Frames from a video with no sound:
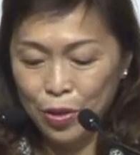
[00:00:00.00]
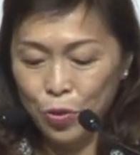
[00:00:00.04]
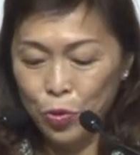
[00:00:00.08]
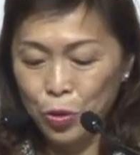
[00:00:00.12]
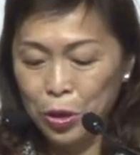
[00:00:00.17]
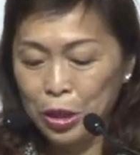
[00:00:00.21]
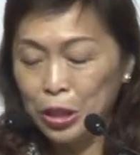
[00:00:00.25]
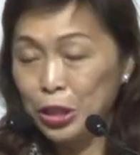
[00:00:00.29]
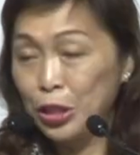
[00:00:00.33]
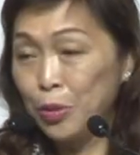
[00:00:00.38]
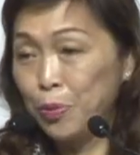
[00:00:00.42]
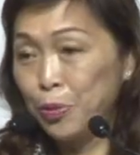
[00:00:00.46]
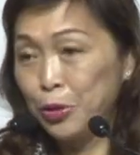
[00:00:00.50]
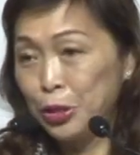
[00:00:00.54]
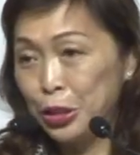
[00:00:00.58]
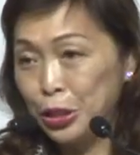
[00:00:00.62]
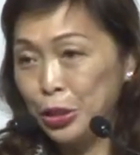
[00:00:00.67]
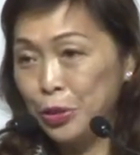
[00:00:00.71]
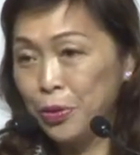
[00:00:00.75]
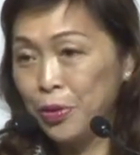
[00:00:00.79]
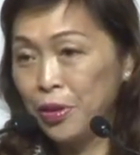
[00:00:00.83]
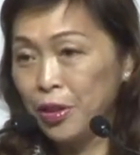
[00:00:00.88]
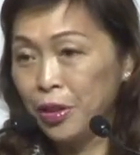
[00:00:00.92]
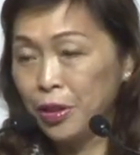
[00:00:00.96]
in where to
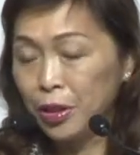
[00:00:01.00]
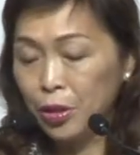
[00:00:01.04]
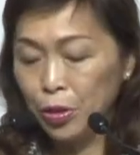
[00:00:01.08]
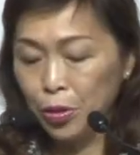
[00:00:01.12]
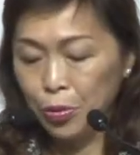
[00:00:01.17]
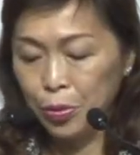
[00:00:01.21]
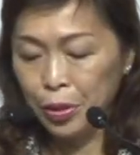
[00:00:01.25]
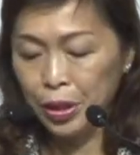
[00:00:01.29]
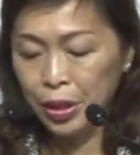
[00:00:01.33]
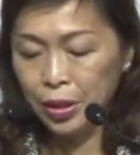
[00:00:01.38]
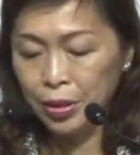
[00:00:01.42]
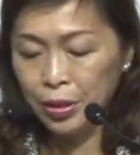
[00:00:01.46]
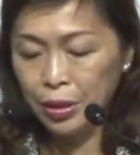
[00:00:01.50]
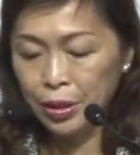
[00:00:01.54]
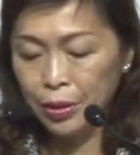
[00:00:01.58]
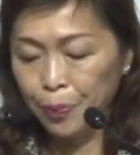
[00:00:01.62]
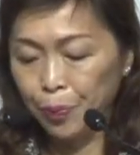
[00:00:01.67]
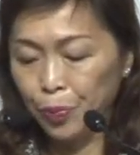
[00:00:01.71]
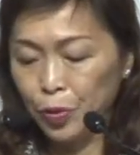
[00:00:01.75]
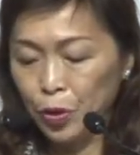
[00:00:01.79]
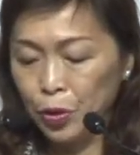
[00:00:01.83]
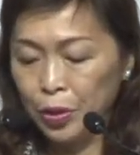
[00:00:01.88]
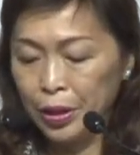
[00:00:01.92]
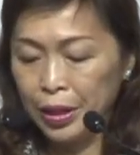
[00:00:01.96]
pursue their
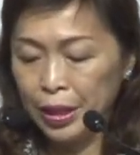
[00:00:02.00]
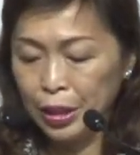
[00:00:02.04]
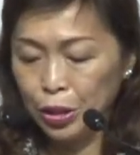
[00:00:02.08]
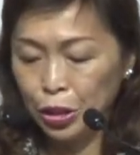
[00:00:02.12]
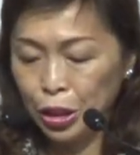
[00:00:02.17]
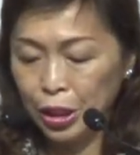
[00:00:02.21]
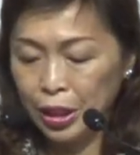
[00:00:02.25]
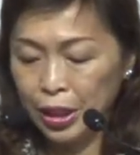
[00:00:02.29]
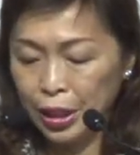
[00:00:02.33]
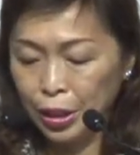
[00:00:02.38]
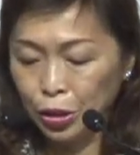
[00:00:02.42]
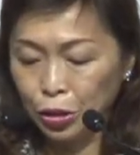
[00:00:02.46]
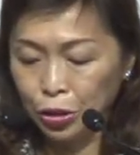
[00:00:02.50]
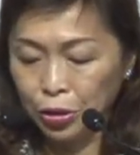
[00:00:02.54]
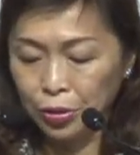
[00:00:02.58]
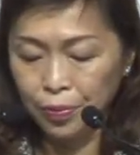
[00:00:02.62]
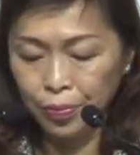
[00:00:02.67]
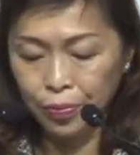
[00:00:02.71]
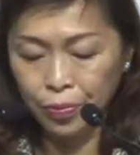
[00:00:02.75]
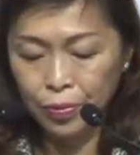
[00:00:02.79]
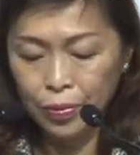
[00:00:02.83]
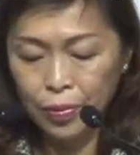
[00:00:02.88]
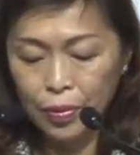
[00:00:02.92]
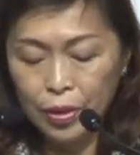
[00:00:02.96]
careers or
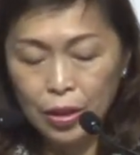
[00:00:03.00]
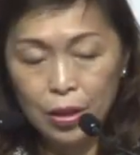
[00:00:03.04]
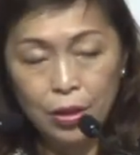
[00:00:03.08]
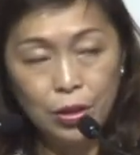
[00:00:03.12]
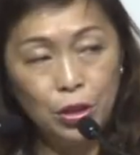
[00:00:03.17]
education,